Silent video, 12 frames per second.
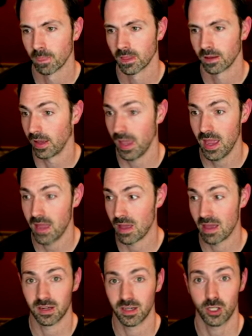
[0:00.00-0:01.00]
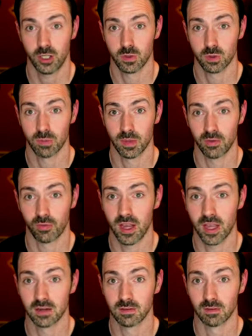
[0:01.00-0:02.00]
Hey, I'm having issues with my
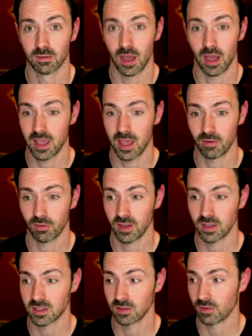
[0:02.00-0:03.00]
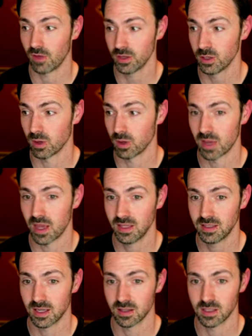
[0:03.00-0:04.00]
friggin', I can't fix the volume on my
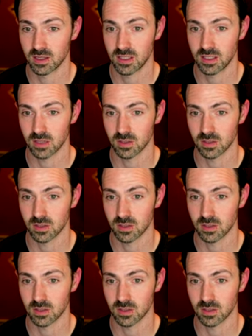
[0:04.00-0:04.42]
headset on the Series X.